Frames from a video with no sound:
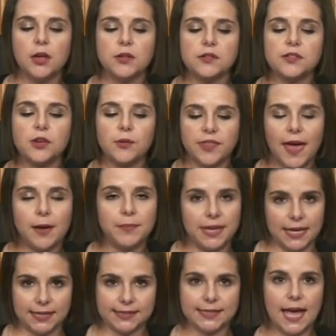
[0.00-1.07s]
So with that
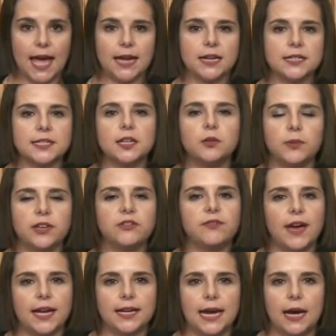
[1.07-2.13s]
being said, until we find